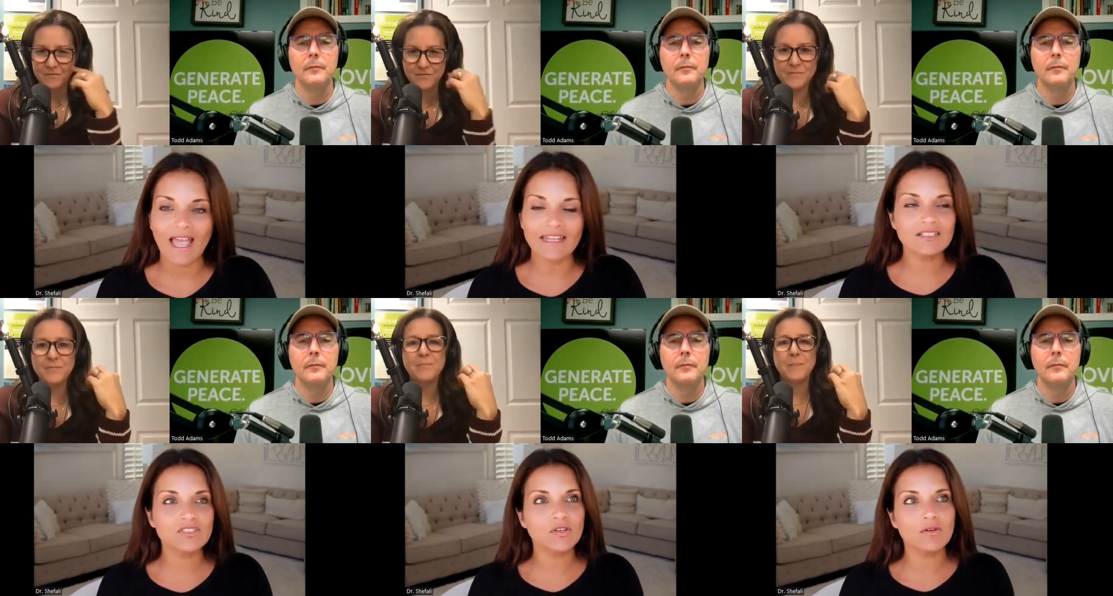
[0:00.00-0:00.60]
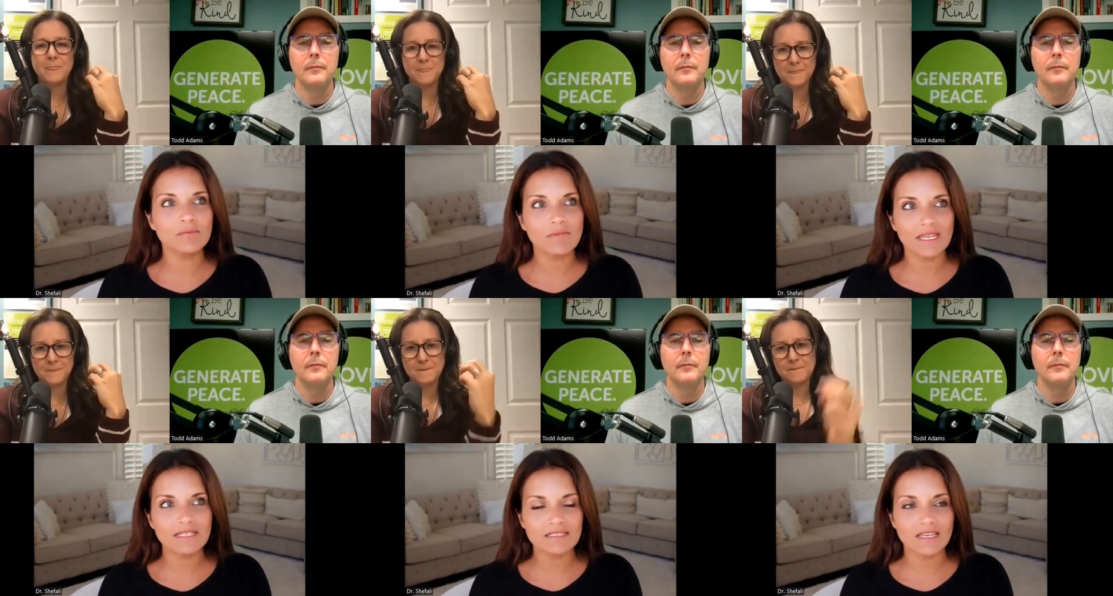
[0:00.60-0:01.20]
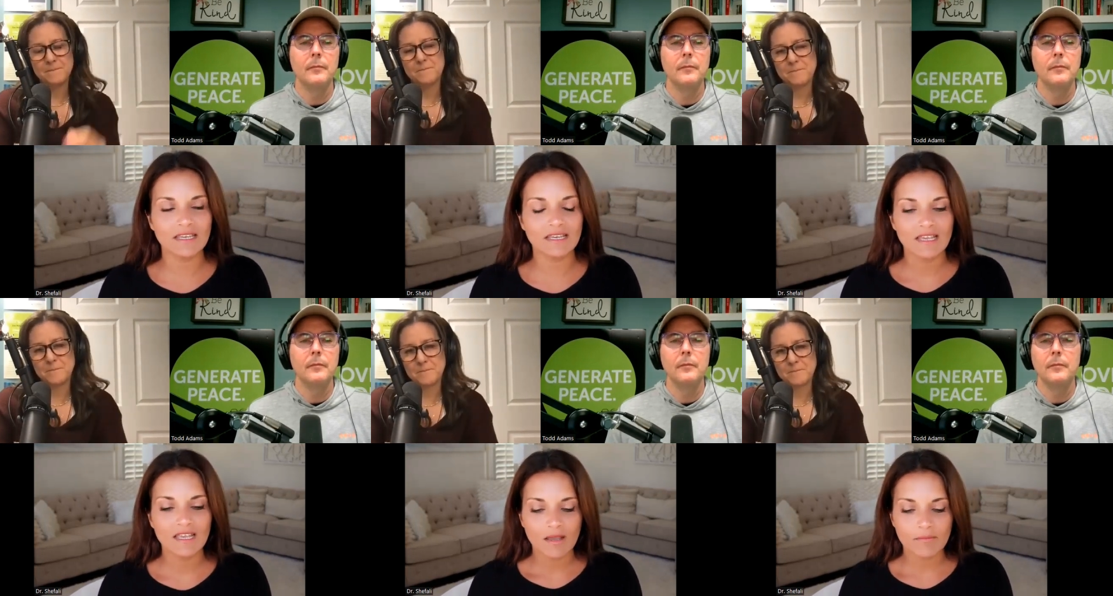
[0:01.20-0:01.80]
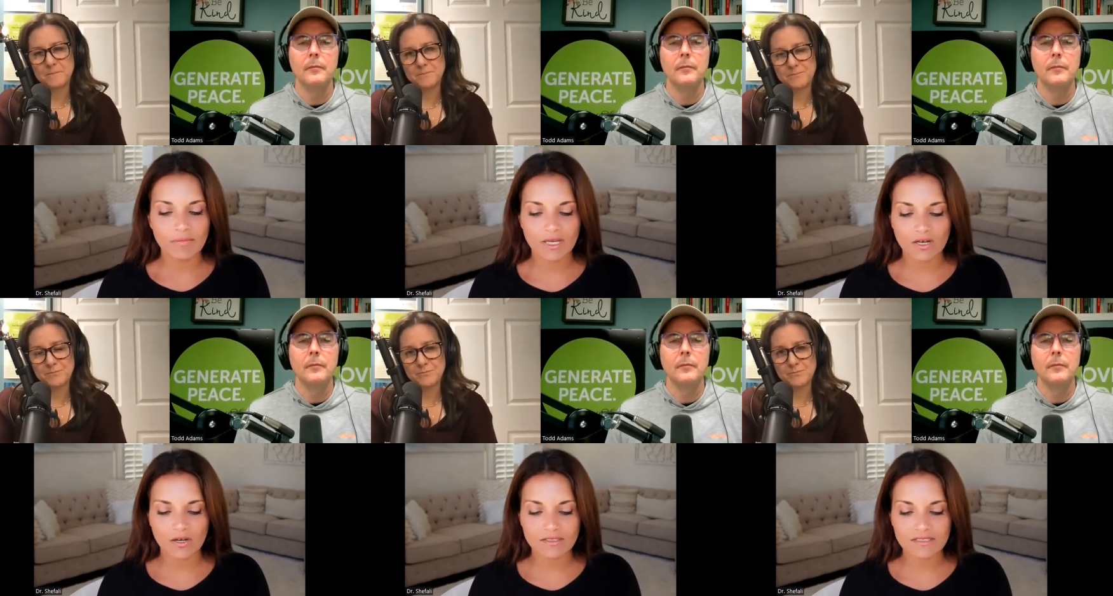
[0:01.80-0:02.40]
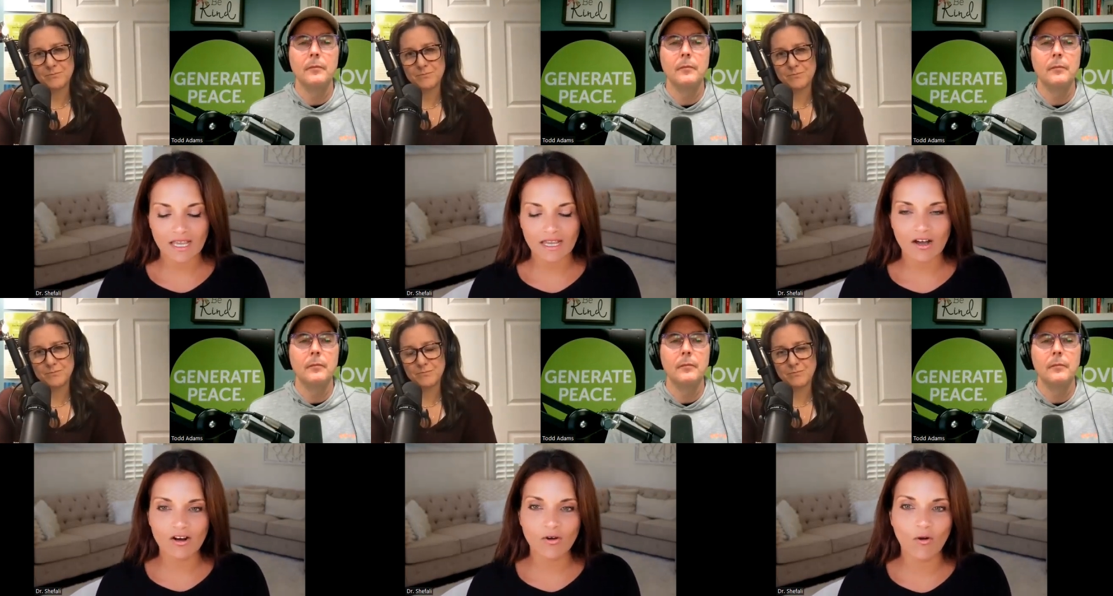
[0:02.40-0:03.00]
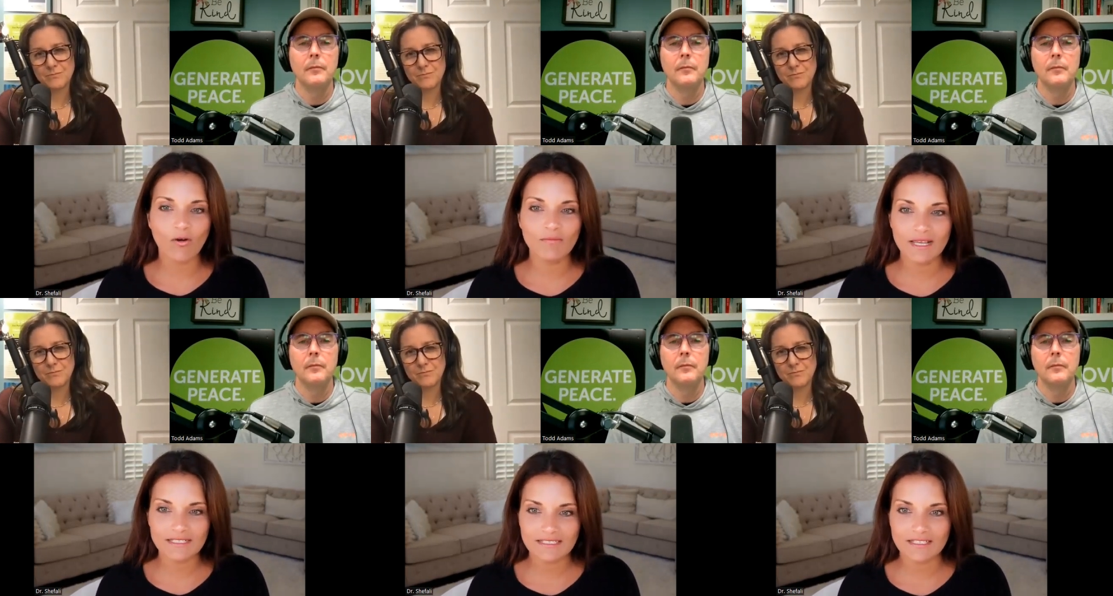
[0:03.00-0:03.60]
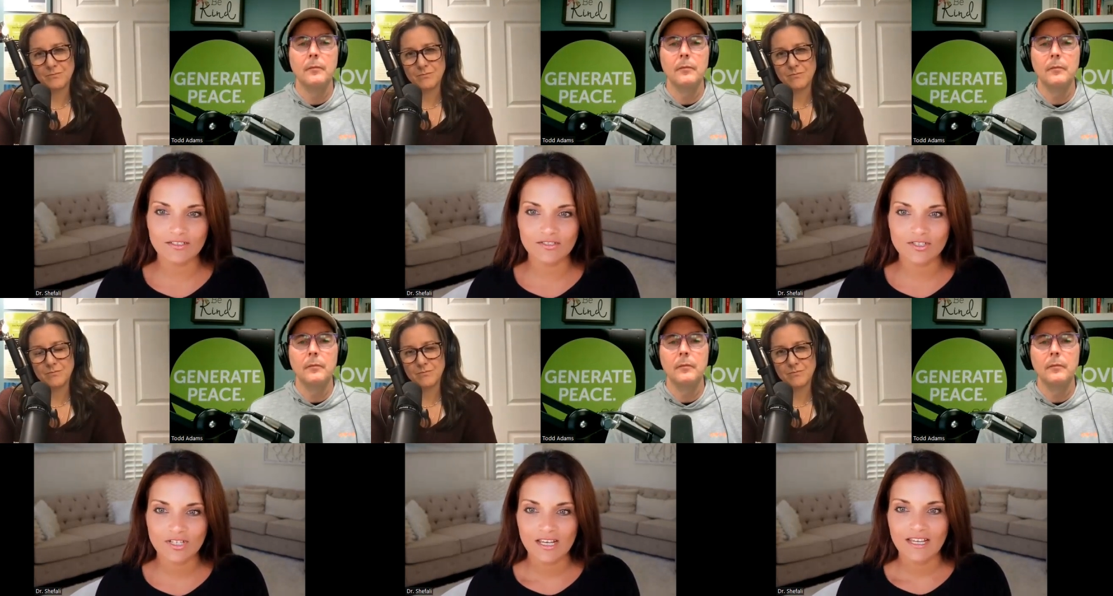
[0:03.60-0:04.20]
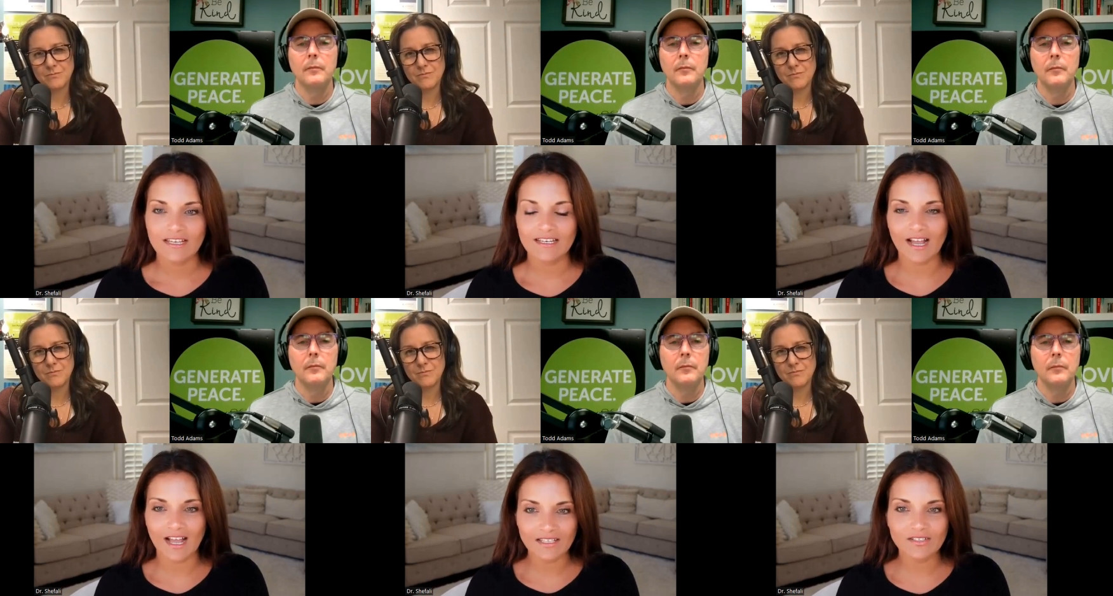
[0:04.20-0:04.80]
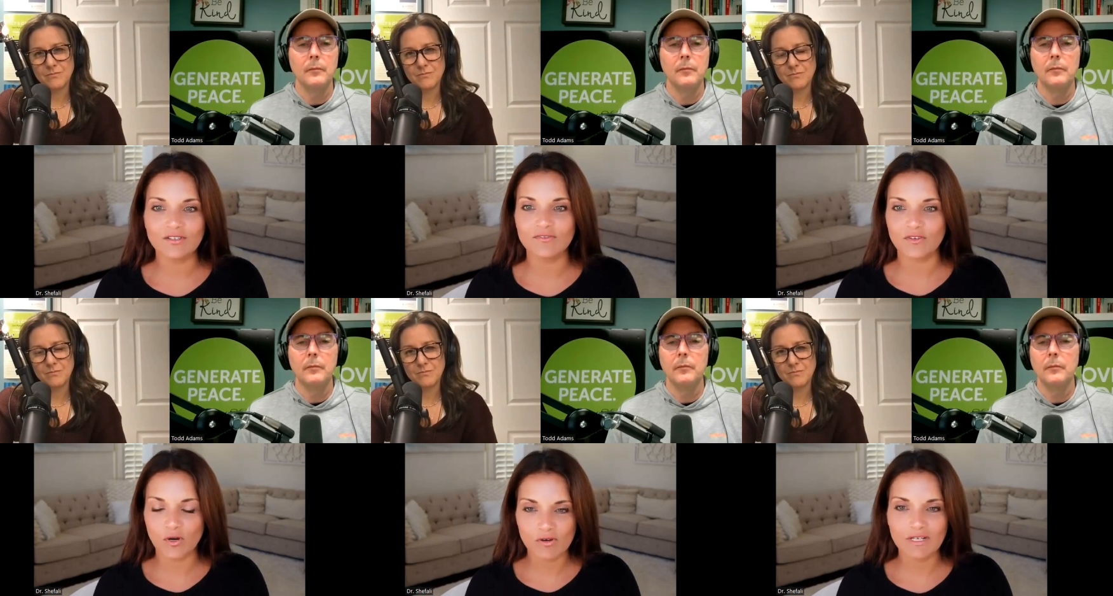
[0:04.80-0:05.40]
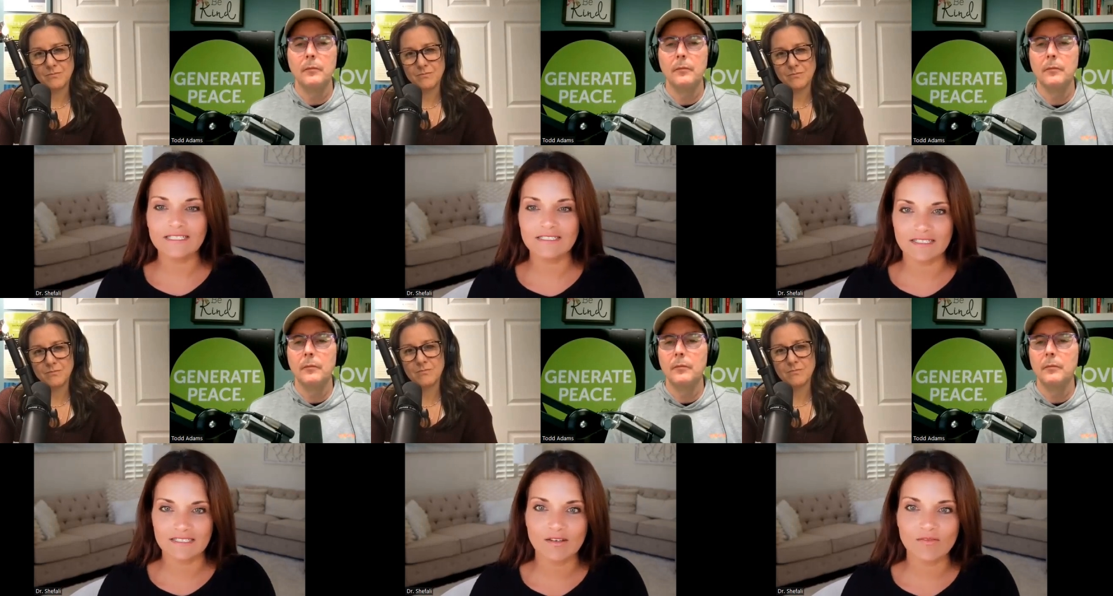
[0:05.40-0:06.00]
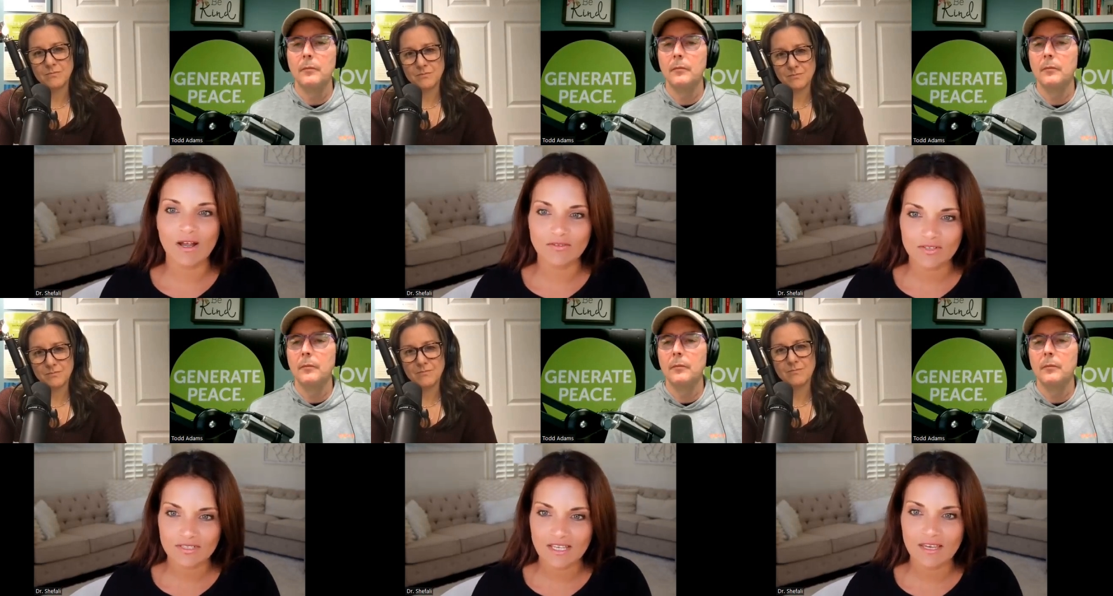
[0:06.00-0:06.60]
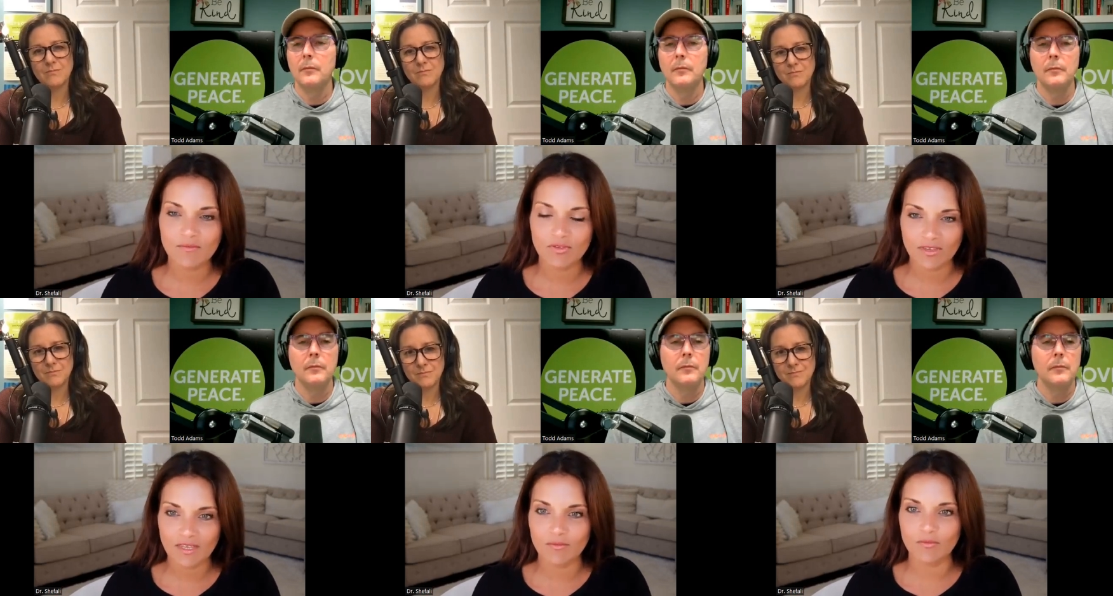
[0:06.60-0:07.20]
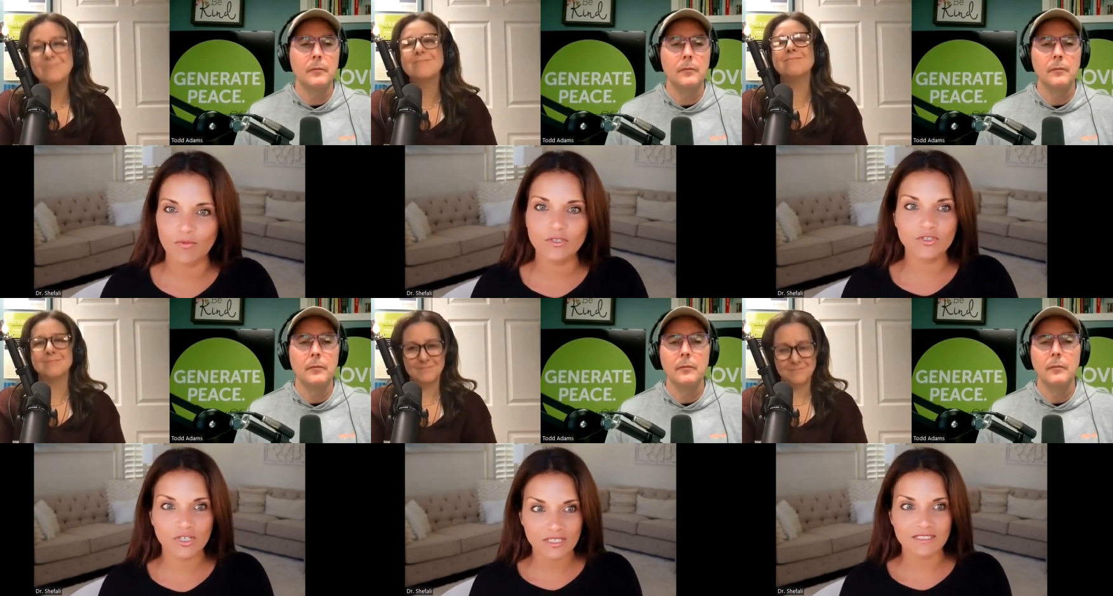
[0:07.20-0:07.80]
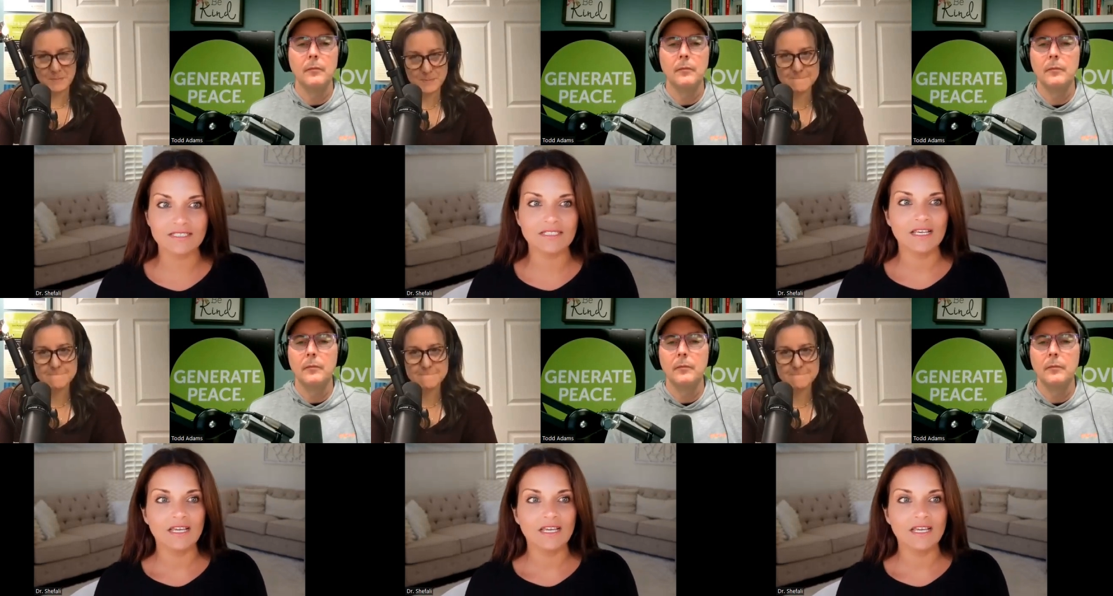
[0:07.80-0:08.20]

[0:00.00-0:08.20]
Speaker 1: and it's so amazing because our core message kind of coalesces around the same theme which is